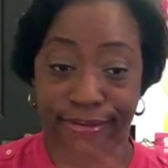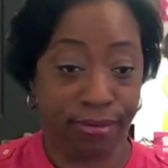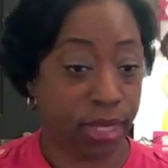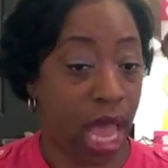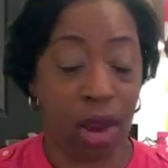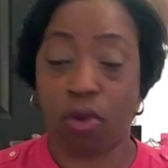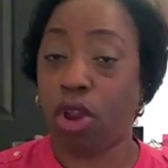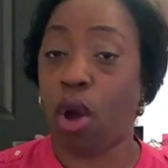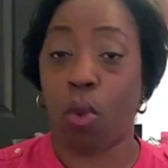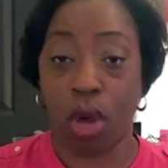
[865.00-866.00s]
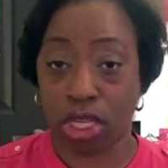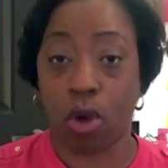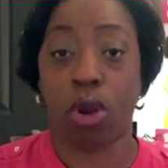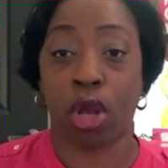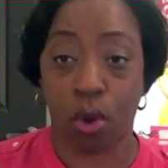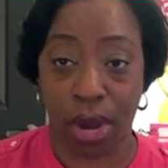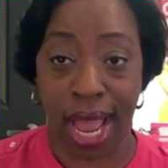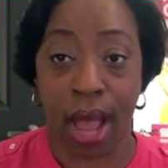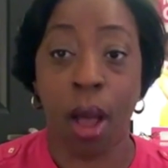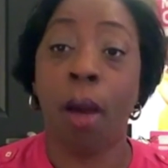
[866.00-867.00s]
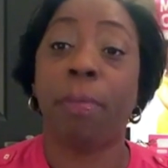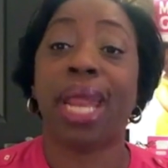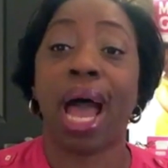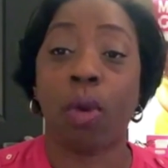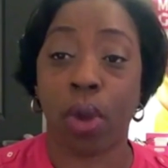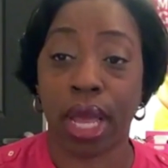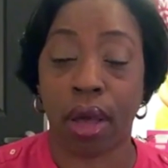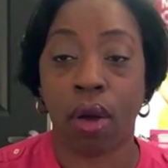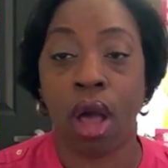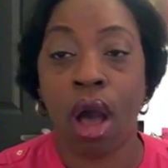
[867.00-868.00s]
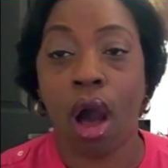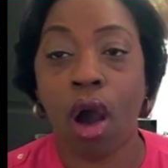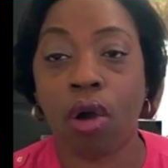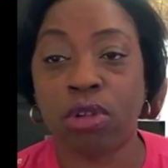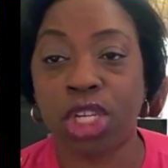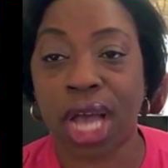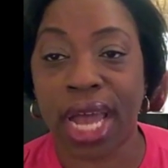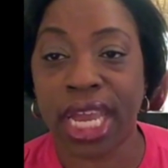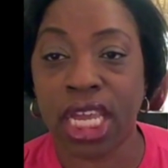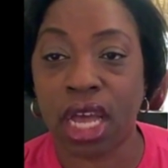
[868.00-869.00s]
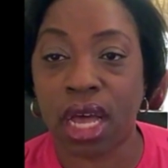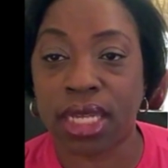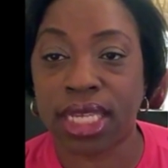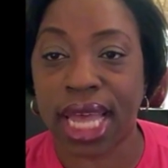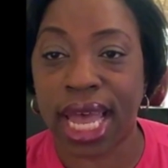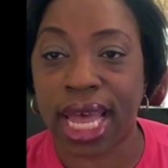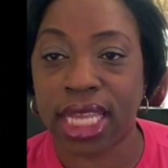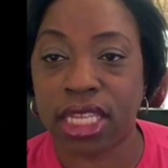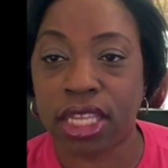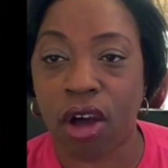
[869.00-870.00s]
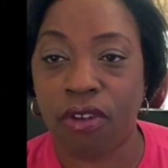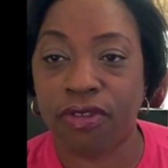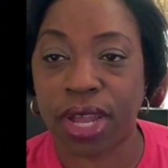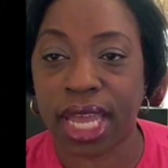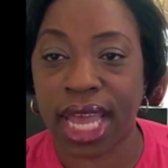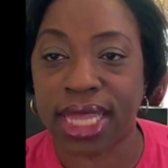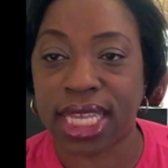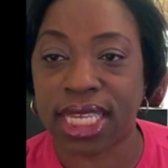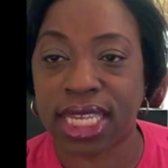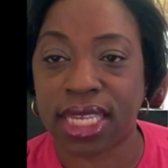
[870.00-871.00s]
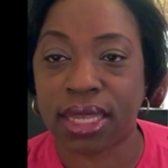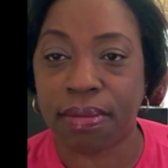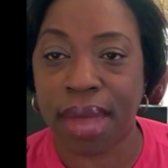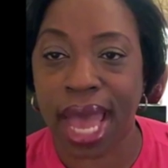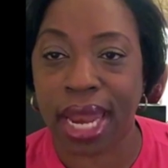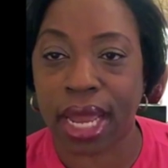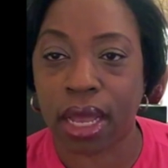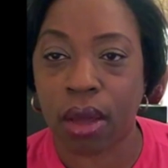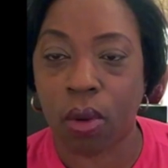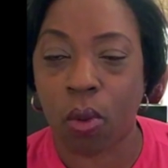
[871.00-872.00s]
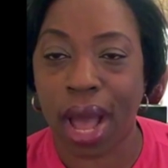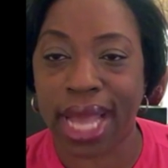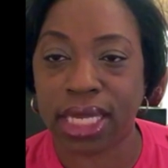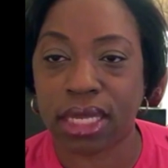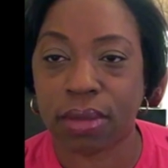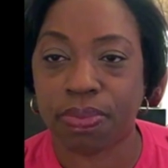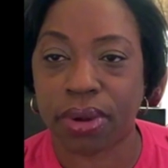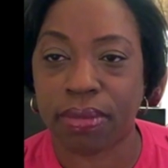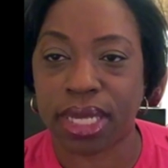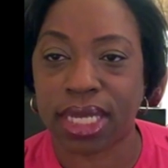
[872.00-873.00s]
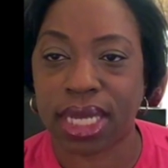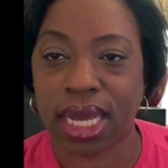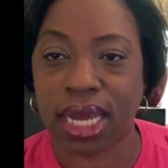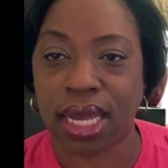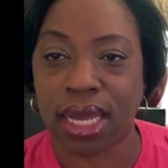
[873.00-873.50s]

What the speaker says: I don't know what's going to go down, but I will. Oh, Johnny Young says, don't forget the systematic white supremacy,